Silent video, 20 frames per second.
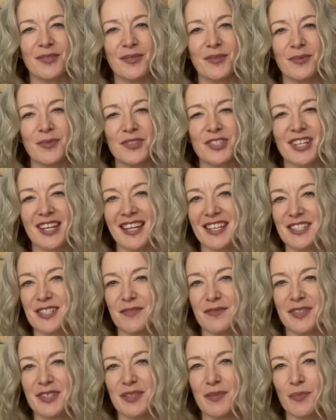Would you like to
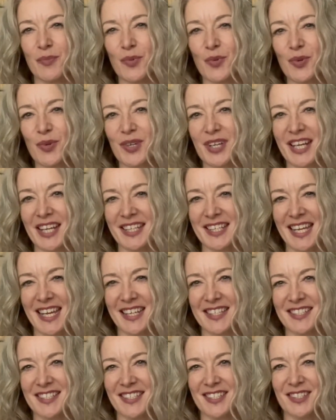feel more
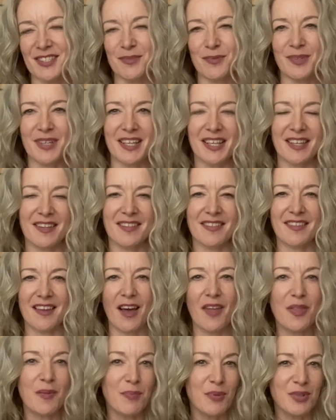connected with
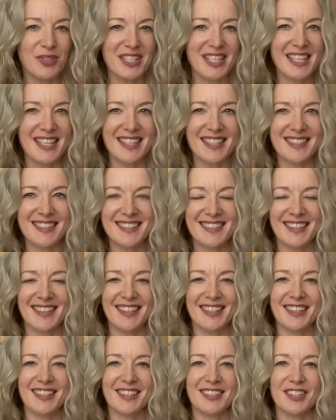other bodies,
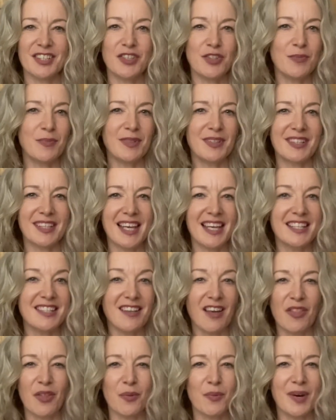human and
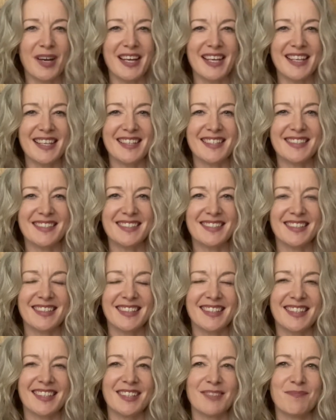otherwise?
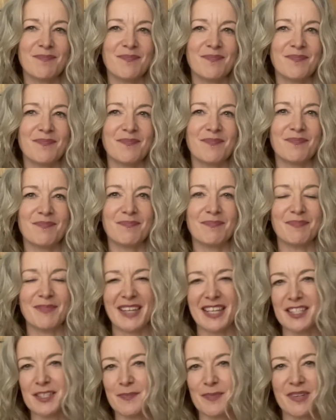
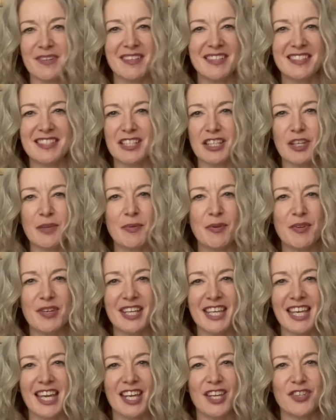Experiencing
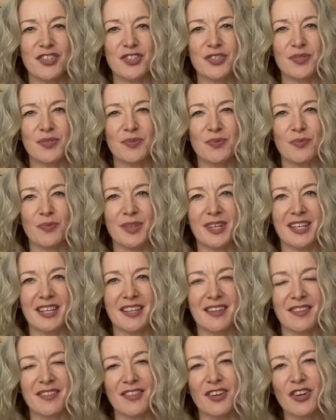communication
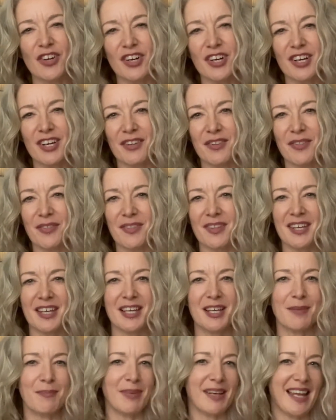with earth
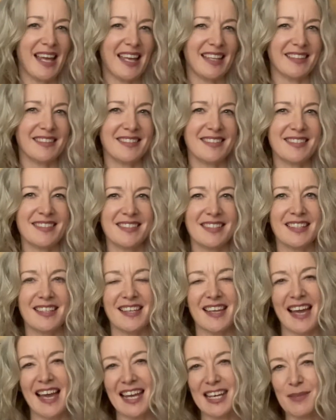plants,
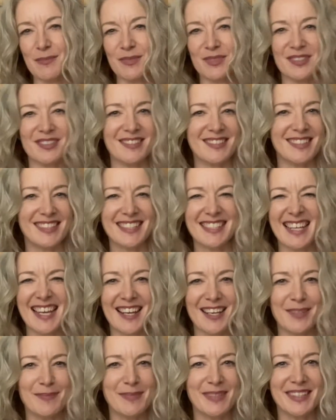animals, and
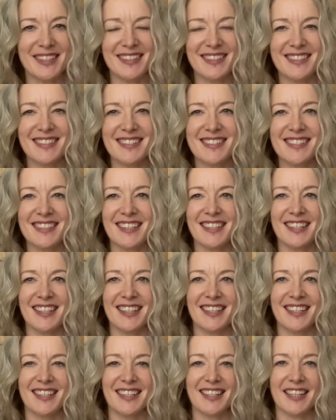elements,
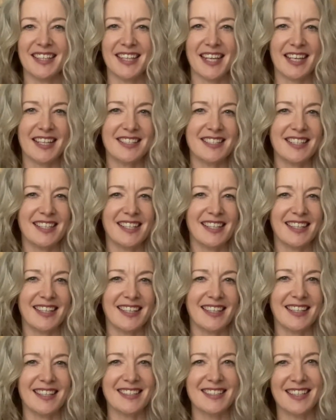
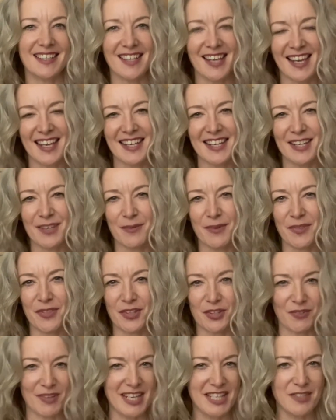connecting and aligning with the
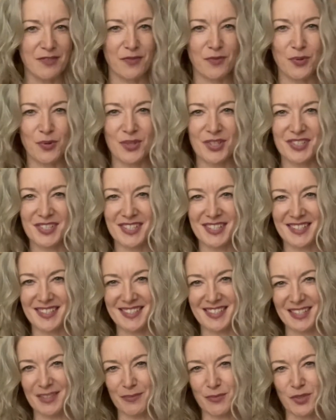greater
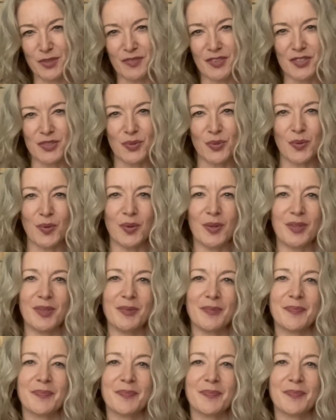forces that move us all.